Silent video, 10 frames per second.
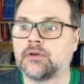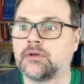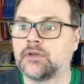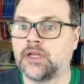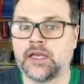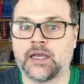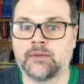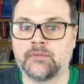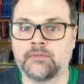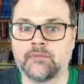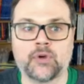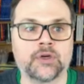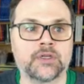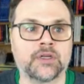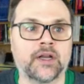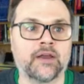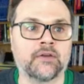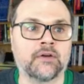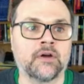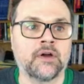They get merged
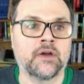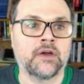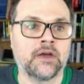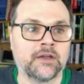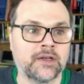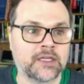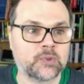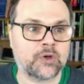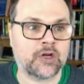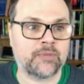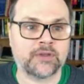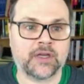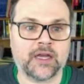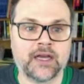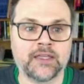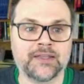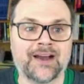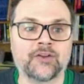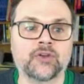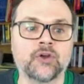together. Next one up in the height. Now
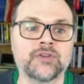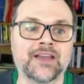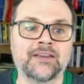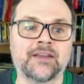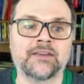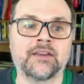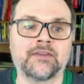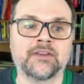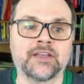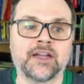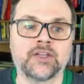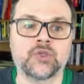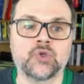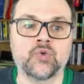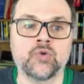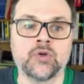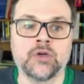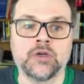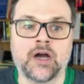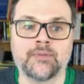it turns out that the thing that had two
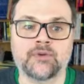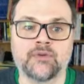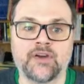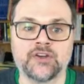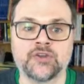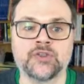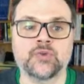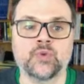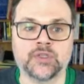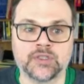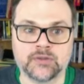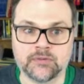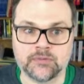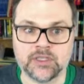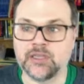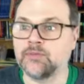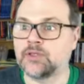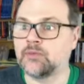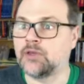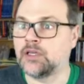observations was deemed
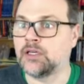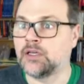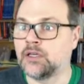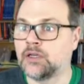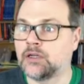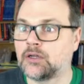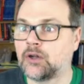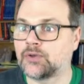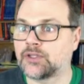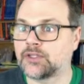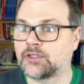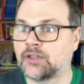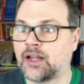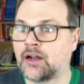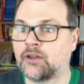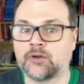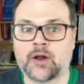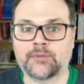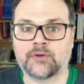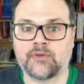to be closest to that other
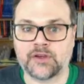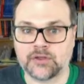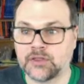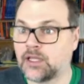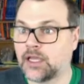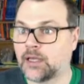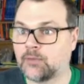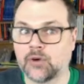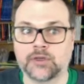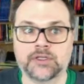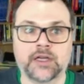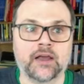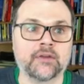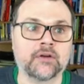observation. They get merged together.